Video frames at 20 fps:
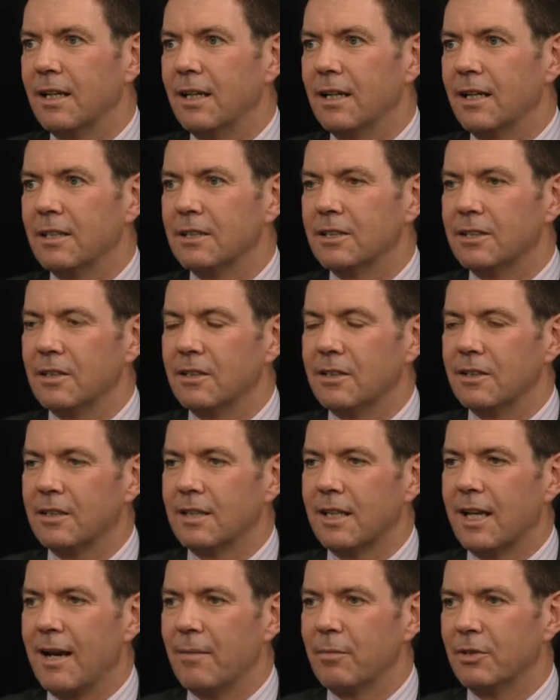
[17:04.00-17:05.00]
So the
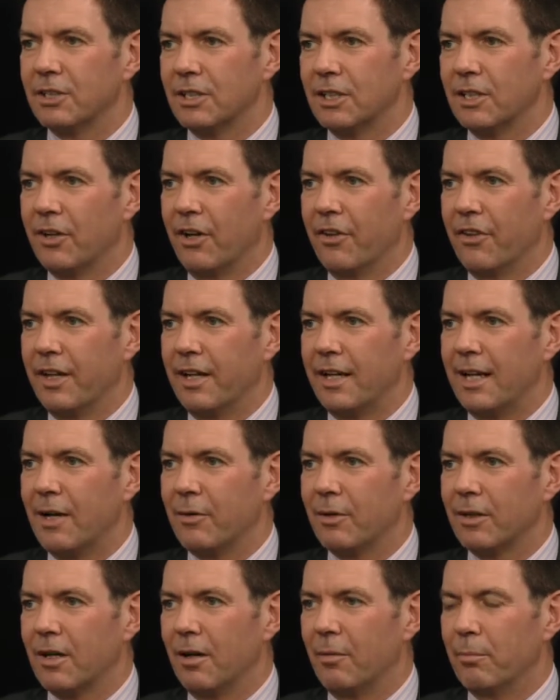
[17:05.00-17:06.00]
cameras that are on there now
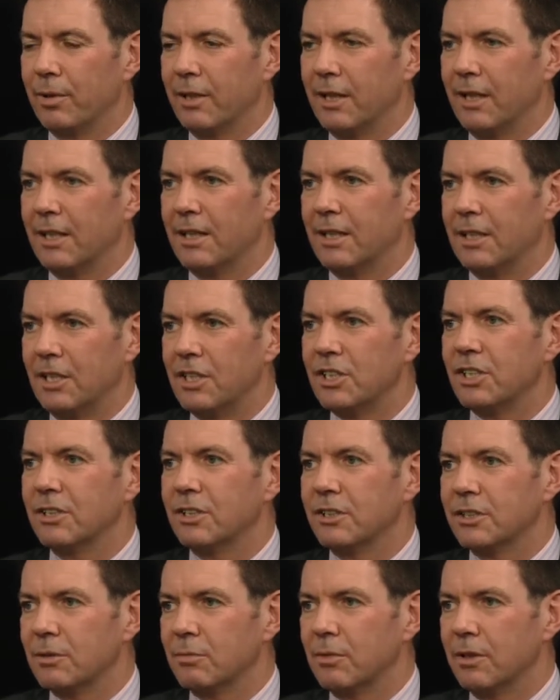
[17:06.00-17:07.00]
are completely additional
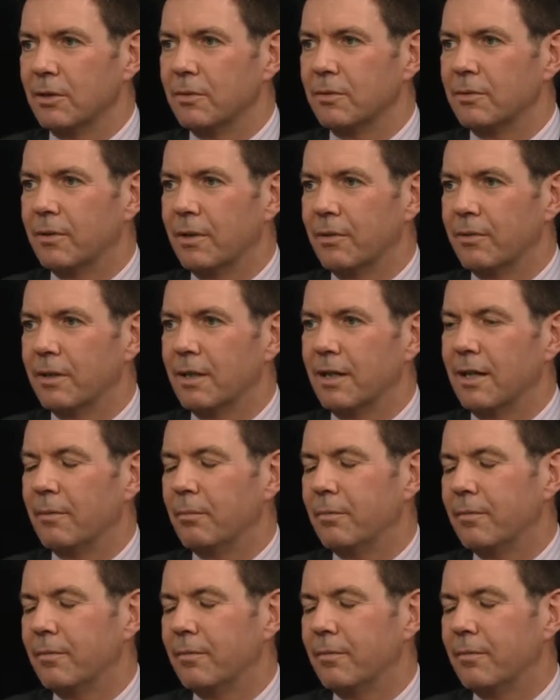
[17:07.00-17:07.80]
to what were there.